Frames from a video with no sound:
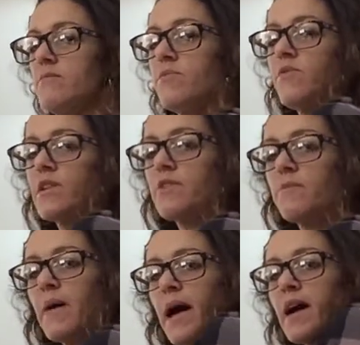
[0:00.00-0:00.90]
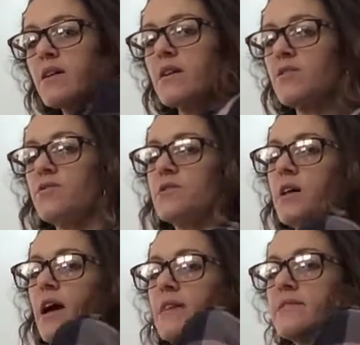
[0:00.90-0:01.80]
moving your back, and you just
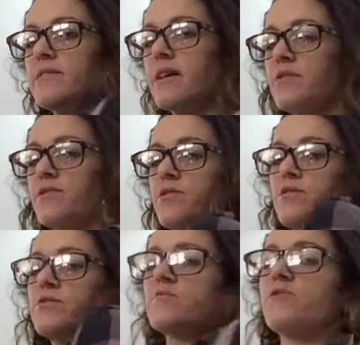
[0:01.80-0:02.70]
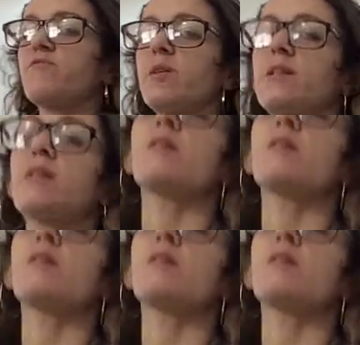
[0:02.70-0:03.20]
isolate your shoulder movement,